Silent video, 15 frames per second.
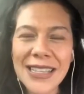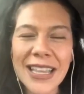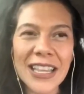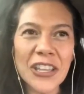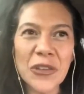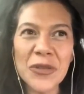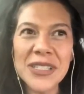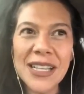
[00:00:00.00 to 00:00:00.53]
It's
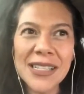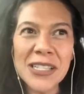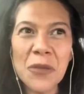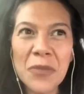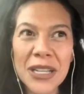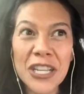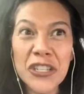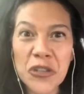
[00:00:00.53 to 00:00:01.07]
like you see
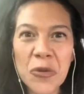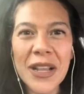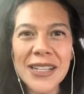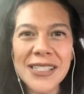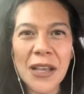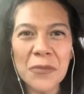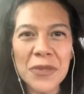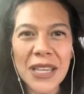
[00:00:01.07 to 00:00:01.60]
somebody
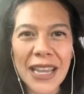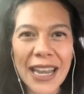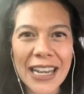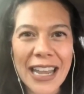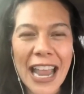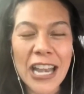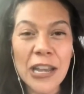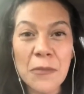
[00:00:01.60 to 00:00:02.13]
doing
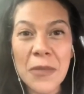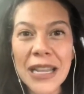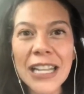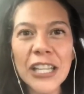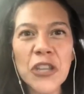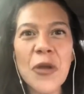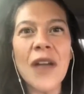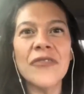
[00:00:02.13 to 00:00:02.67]
something and
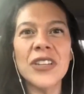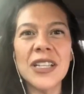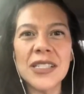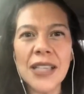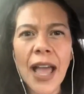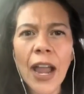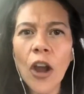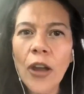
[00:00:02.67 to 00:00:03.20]
immediately you have the
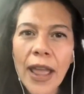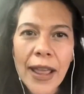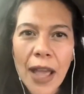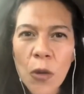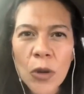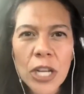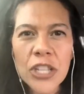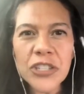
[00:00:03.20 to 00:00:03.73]
desire,
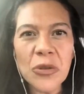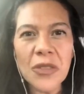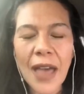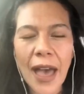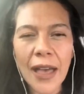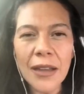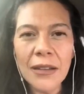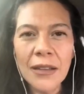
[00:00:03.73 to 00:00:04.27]
hey, I want to
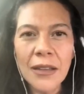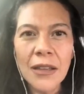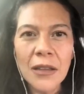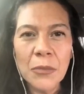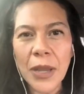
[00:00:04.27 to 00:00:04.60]
do that.